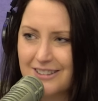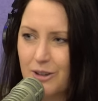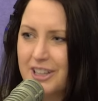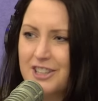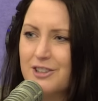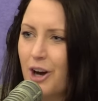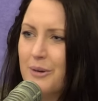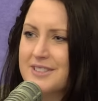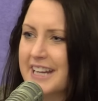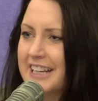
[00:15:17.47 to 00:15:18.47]
Or can you go
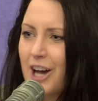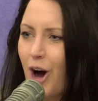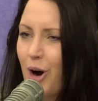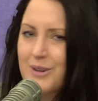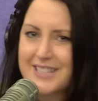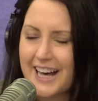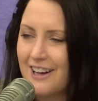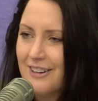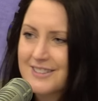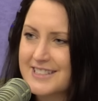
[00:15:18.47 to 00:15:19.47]
stay at a
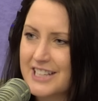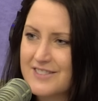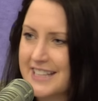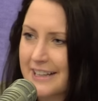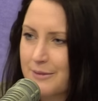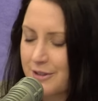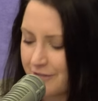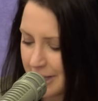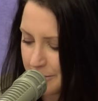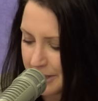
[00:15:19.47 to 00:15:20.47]
hotel instead of staying with the
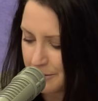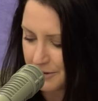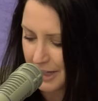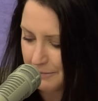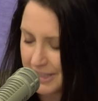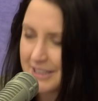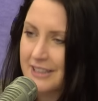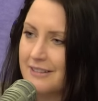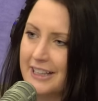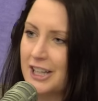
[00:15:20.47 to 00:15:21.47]
family? Would that be a
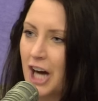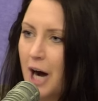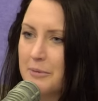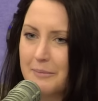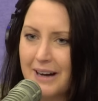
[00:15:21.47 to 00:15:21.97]
compromise?